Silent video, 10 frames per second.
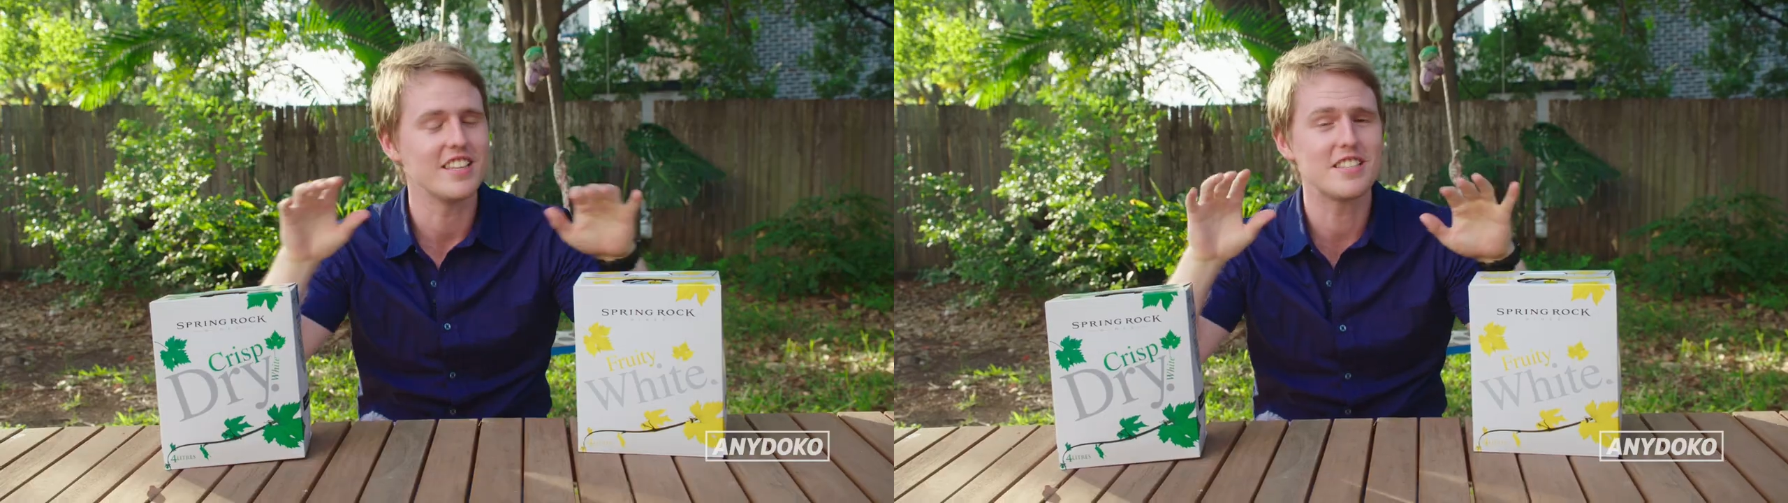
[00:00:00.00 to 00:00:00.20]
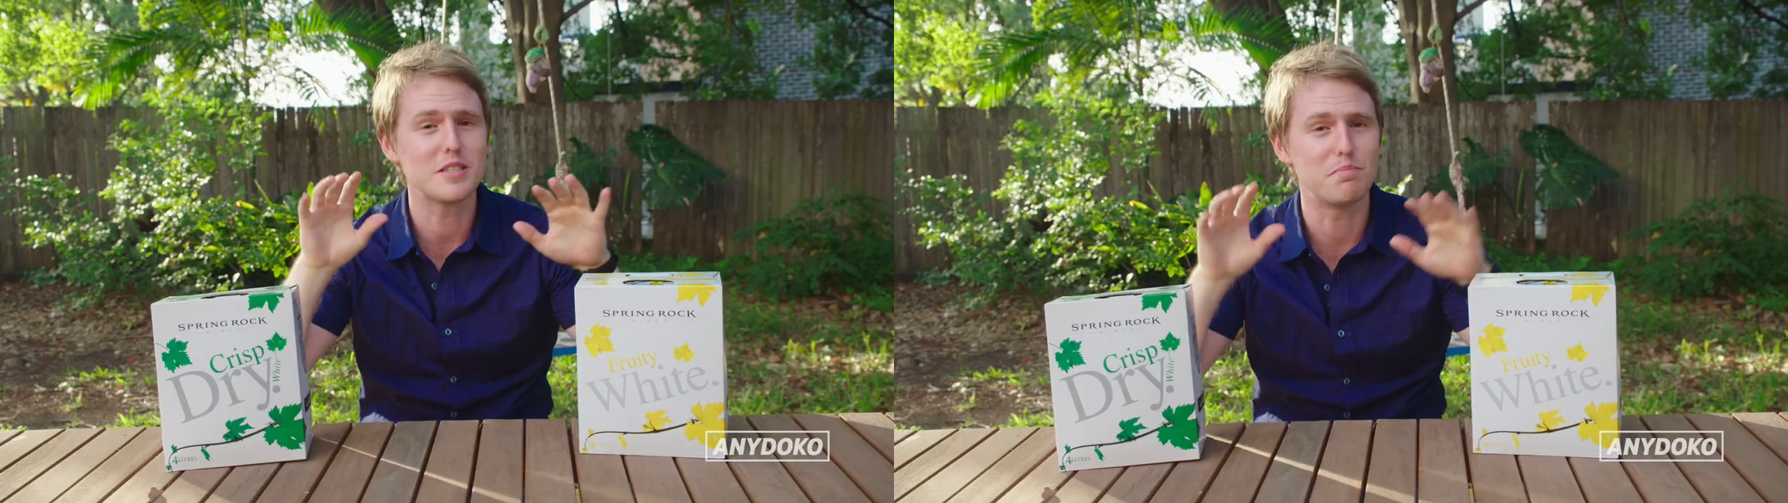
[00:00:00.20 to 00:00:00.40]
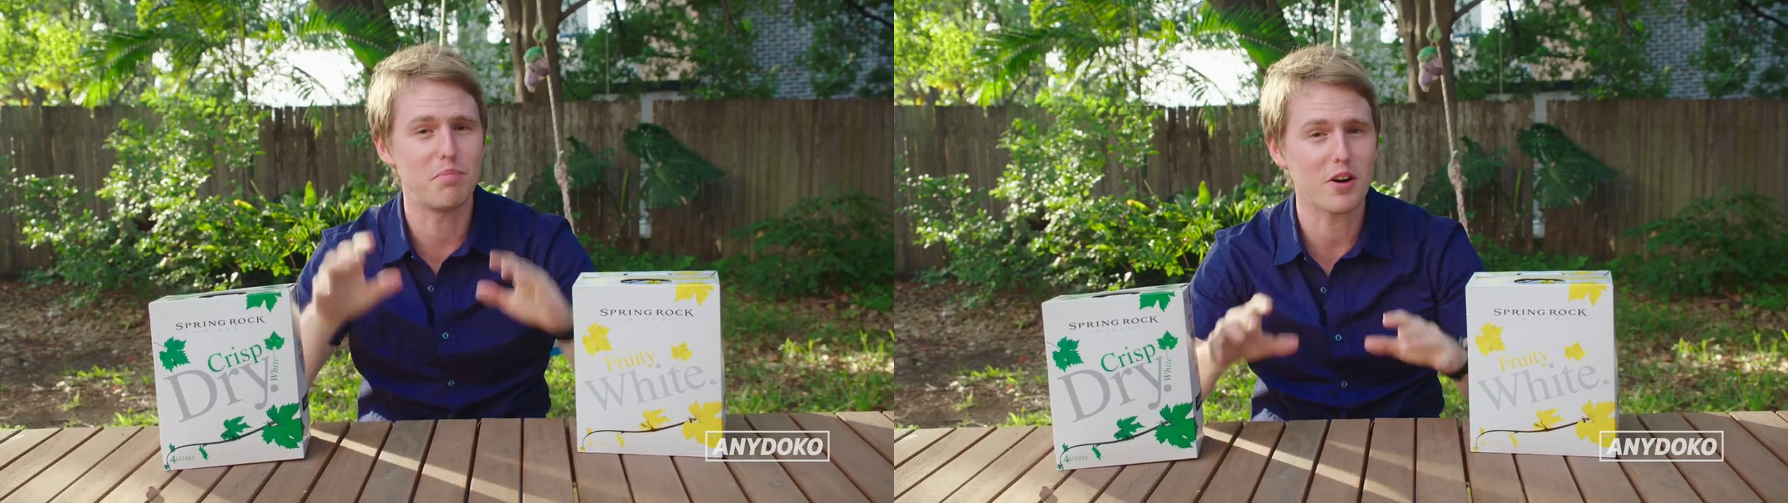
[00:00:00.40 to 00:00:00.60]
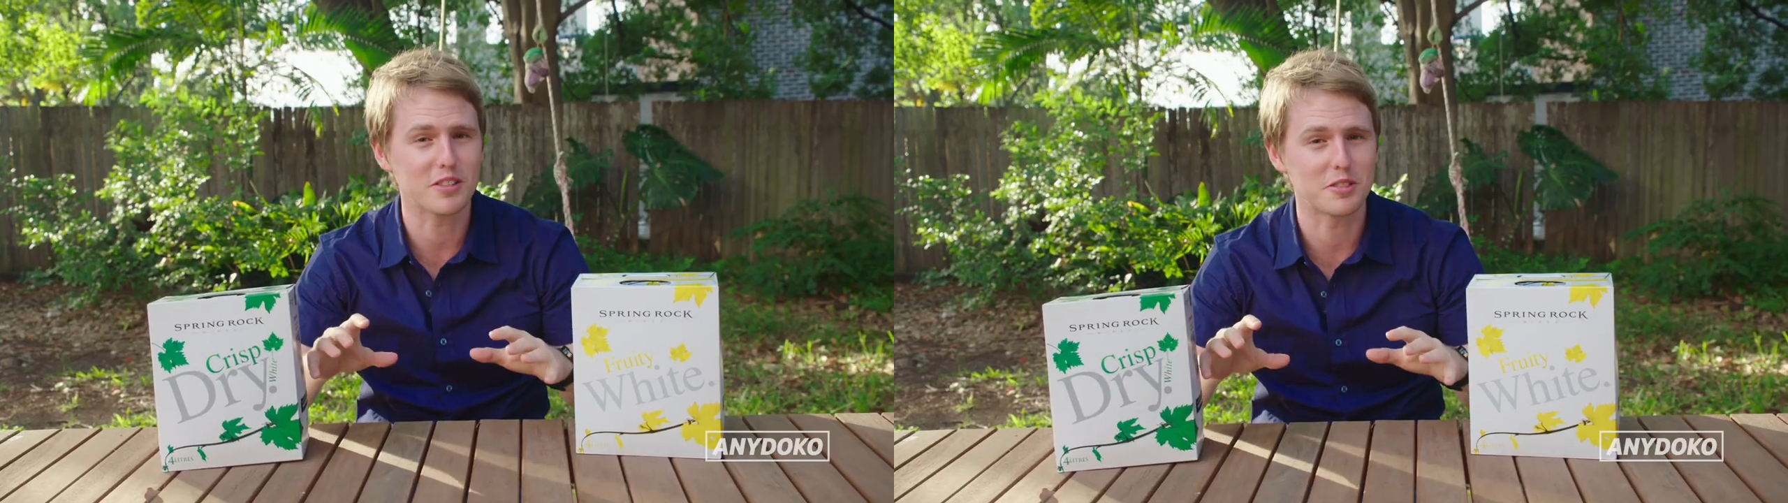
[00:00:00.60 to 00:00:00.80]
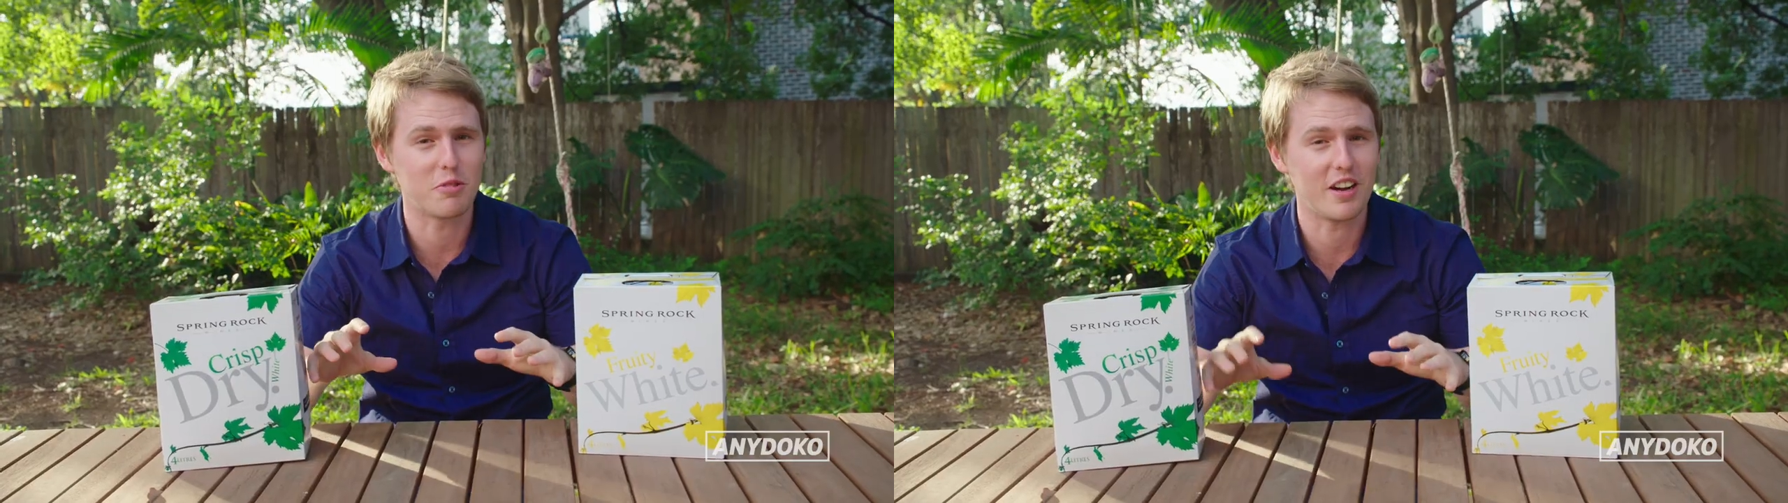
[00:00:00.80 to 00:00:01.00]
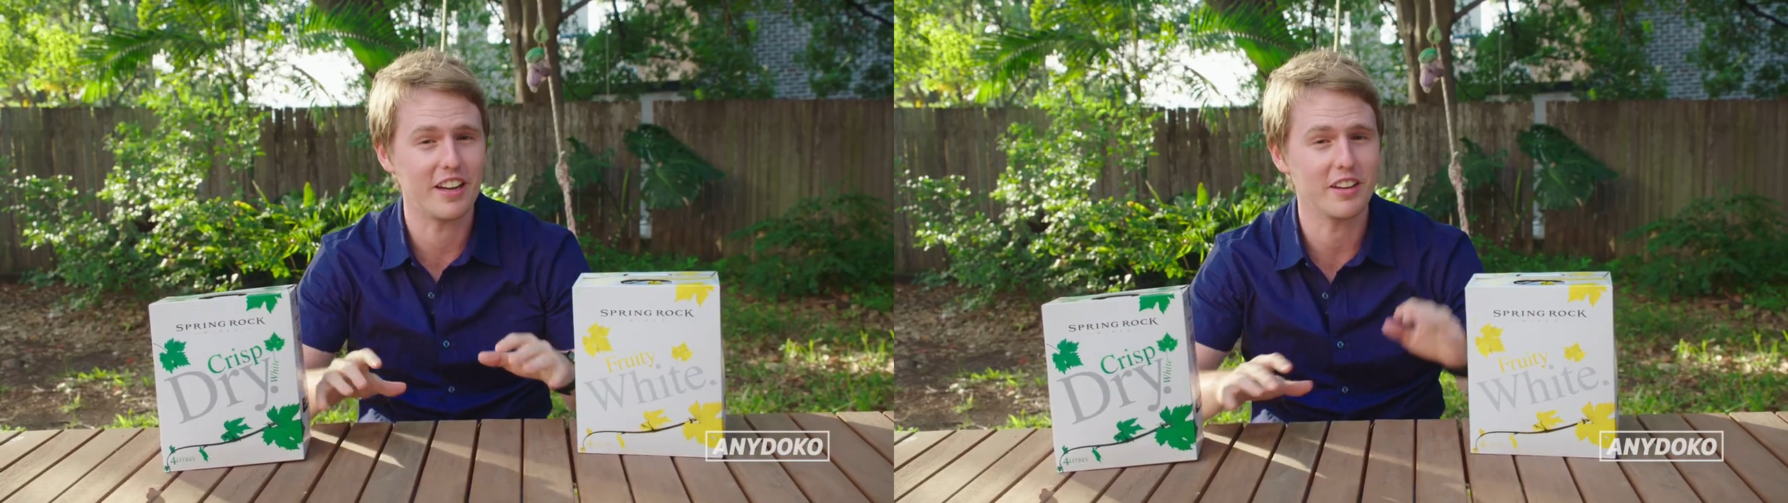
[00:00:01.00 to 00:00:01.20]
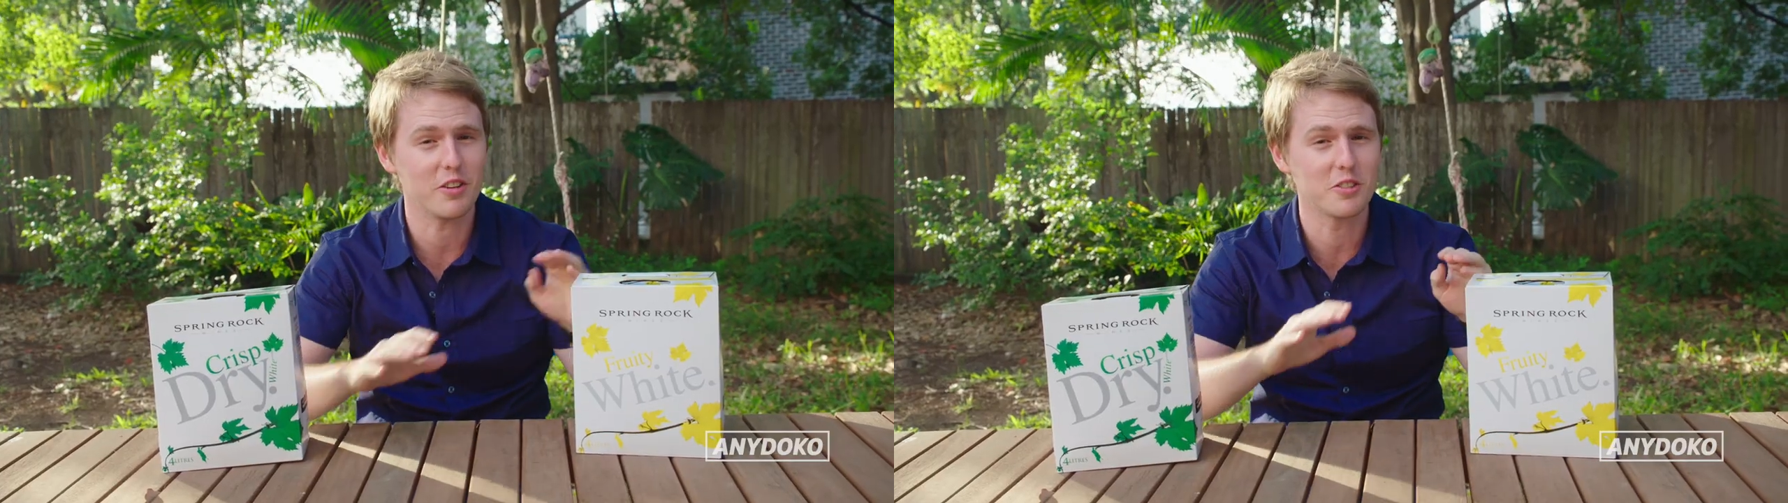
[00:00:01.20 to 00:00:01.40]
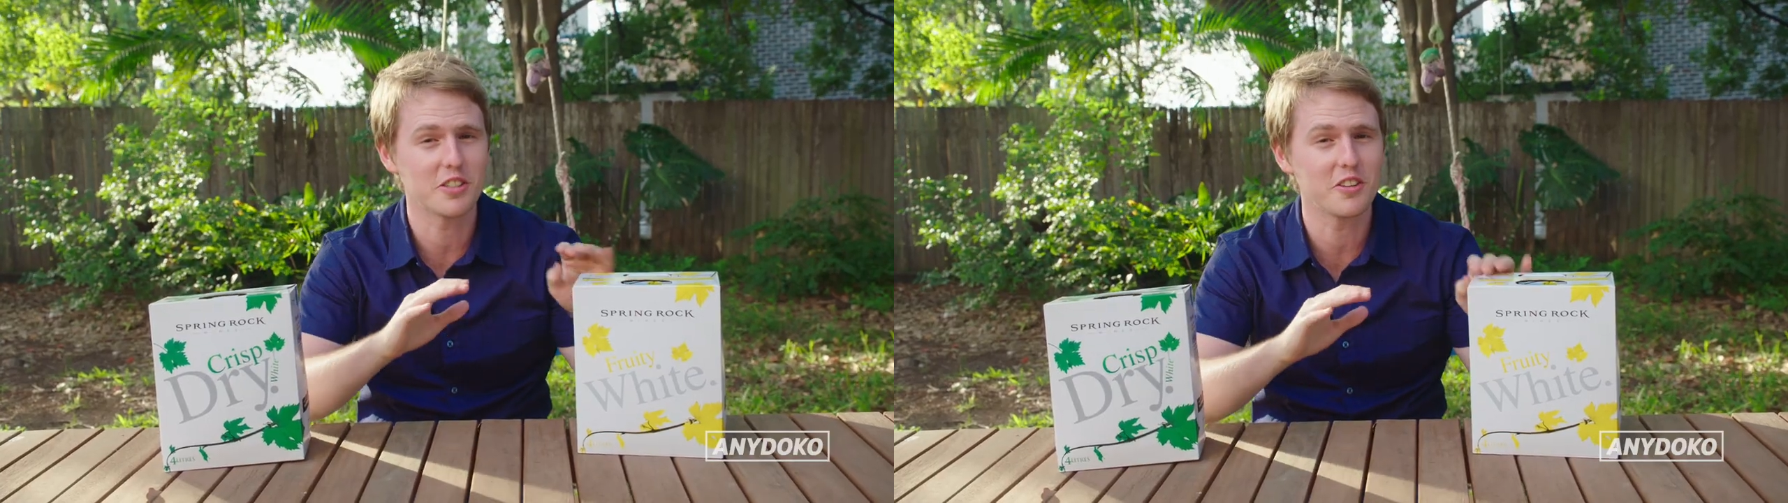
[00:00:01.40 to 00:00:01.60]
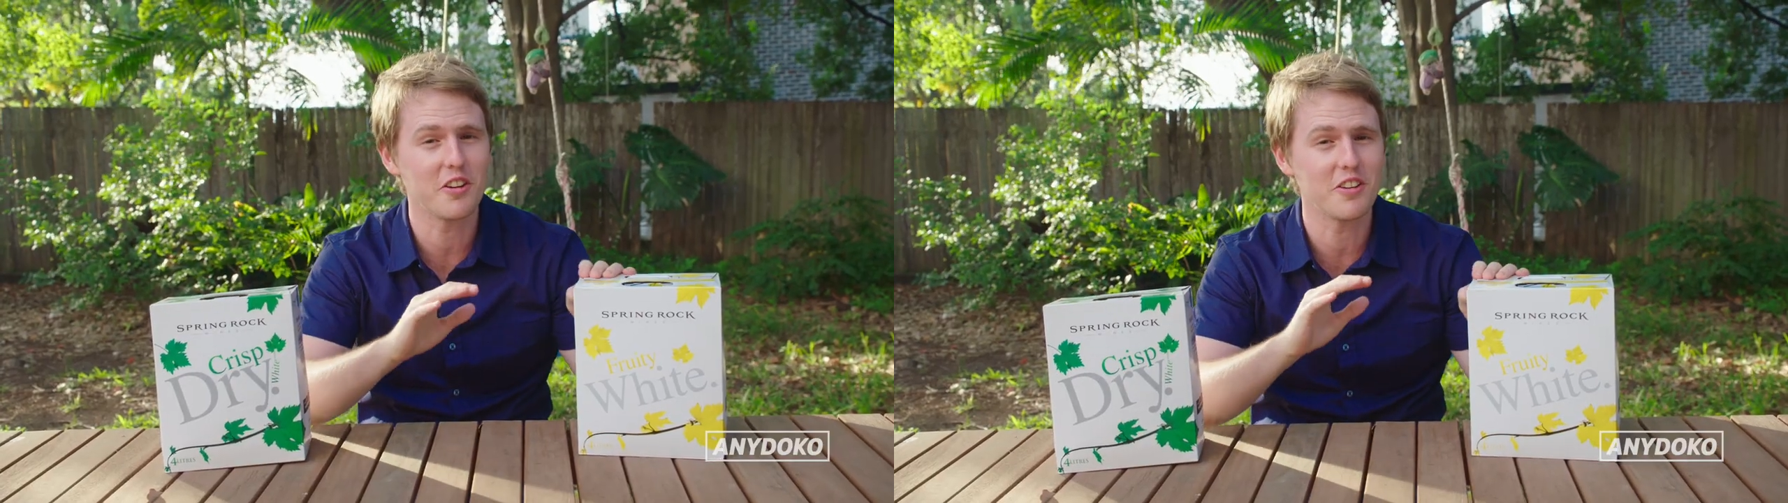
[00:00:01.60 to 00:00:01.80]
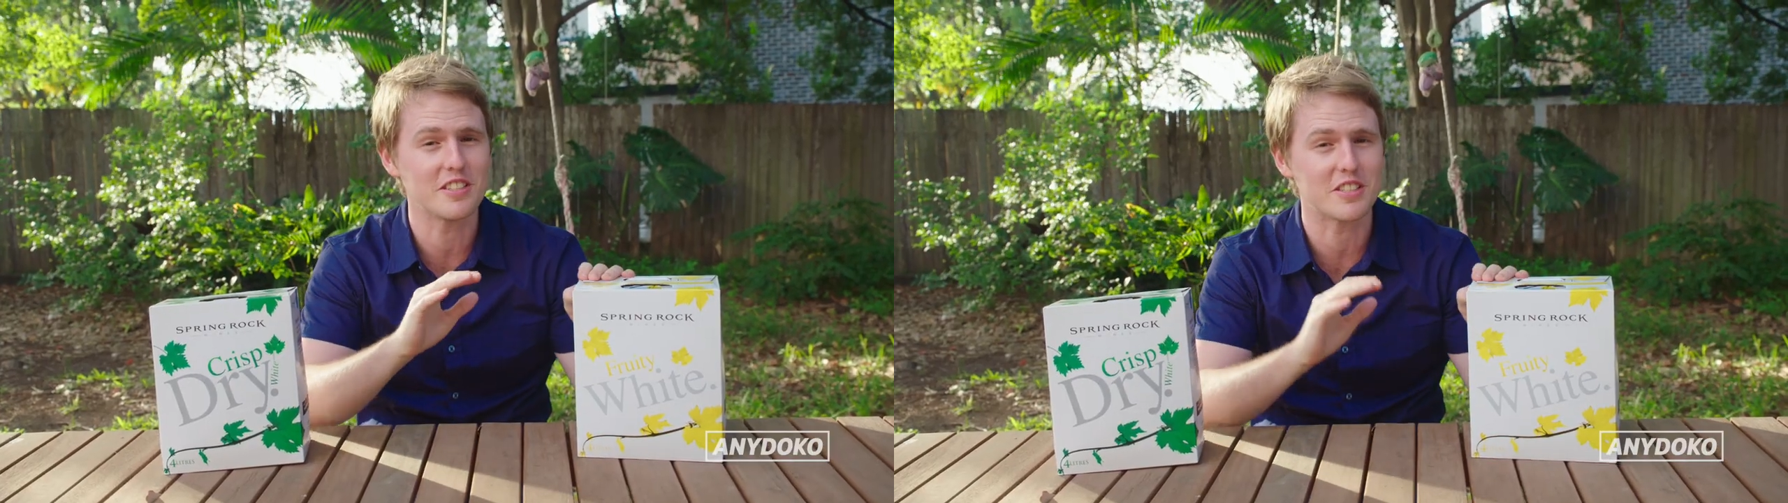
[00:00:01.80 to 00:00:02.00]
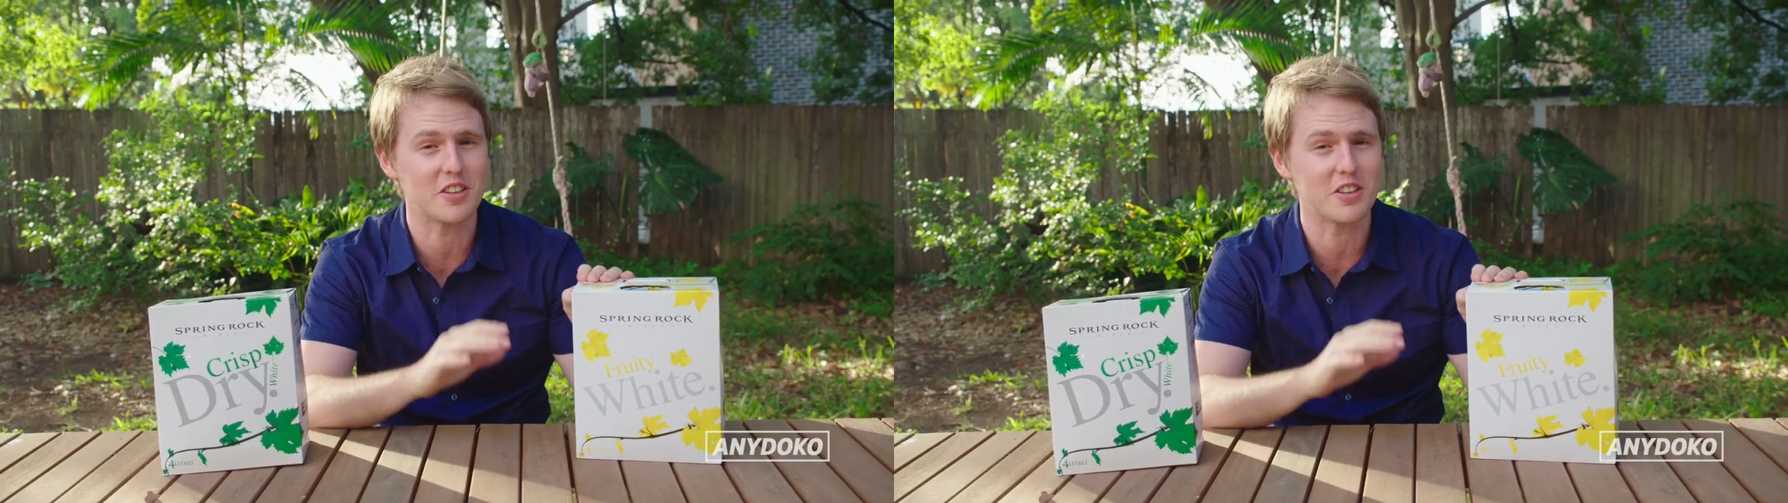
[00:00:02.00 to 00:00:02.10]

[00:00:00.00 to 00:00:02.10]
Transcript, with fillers: This is boxed wine, also known as